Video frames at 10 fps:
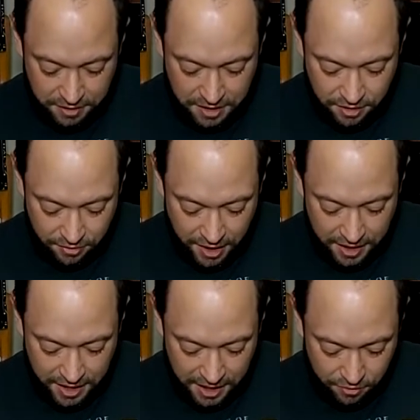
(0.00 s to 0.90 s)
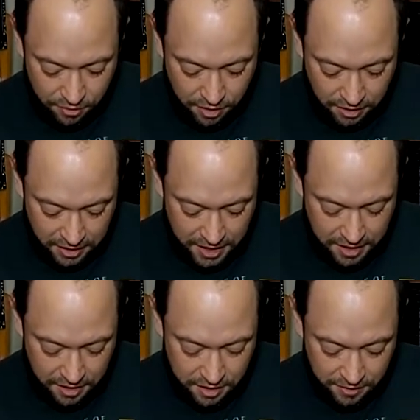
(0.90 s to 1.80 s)
either right now or
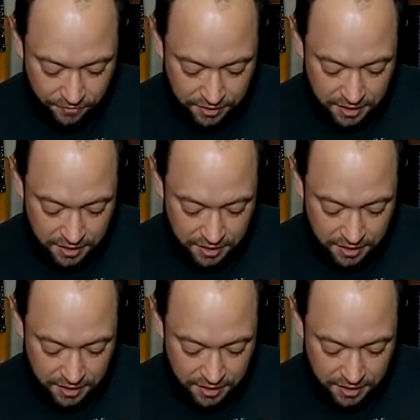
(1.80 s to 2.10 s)
later.